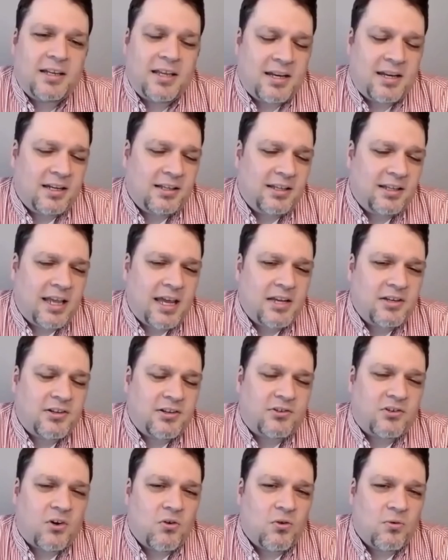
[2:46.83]
Getting the
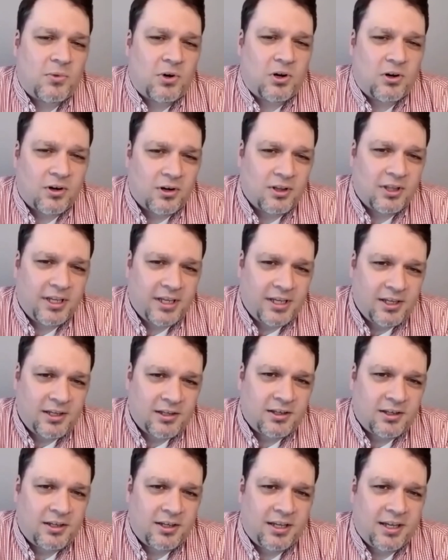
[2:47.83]
agents home early
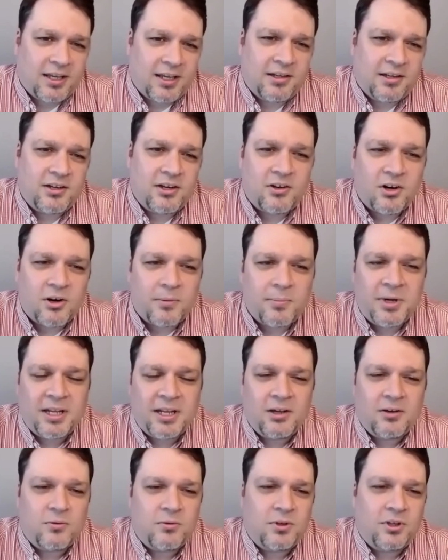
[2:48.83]
and
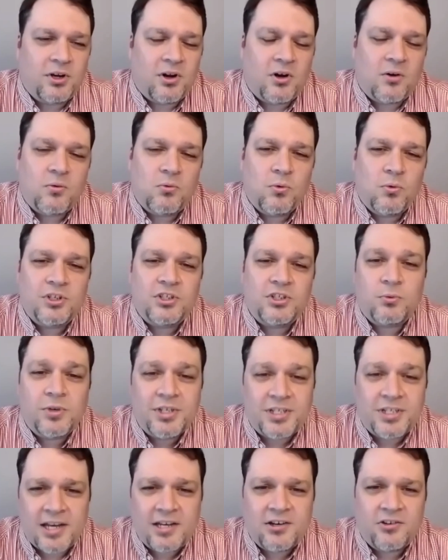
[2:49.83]
determining,
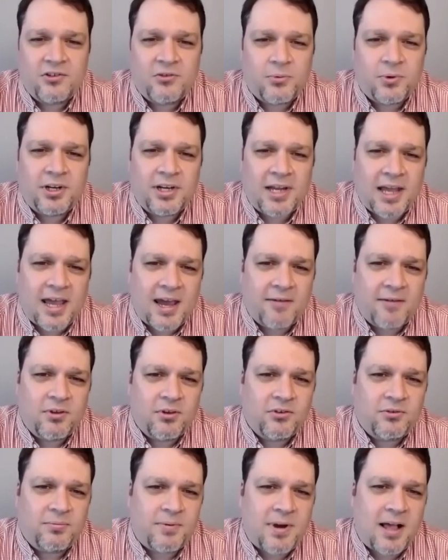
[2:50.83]
which agents were going to have
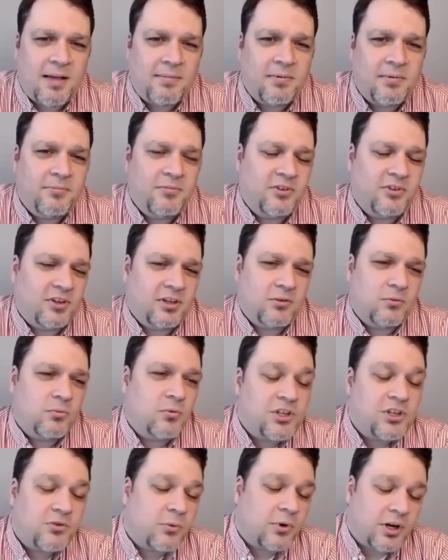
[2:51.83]
those problems and
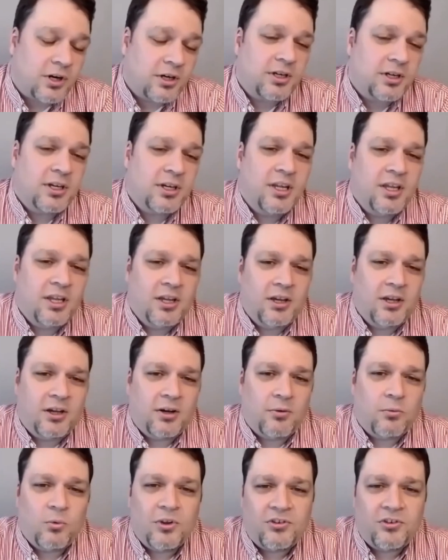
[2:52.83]
which weren't
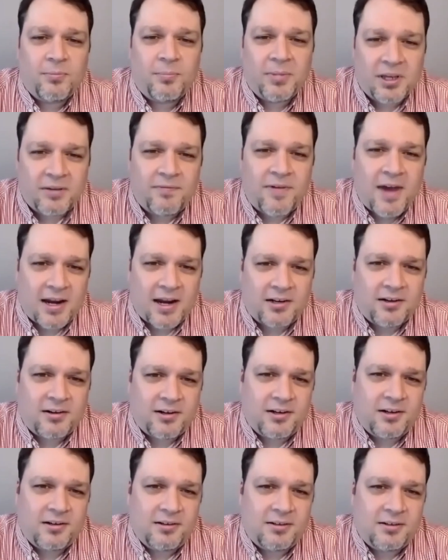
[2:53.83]
was a big factor
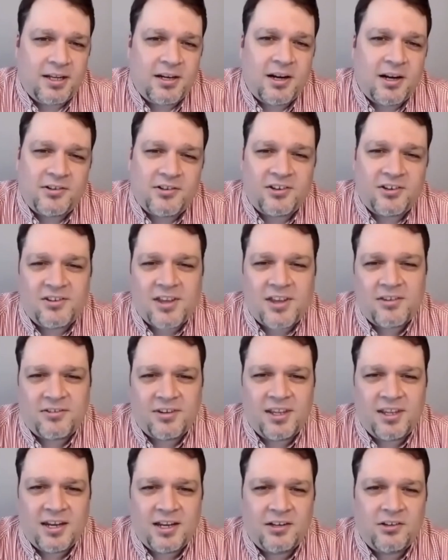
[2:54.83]
in our
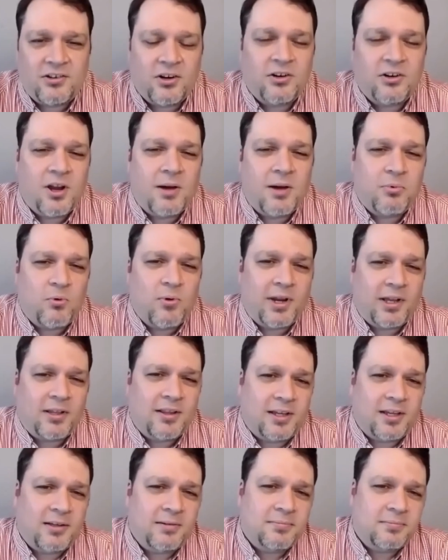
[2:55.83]
success in getting turned up quickly.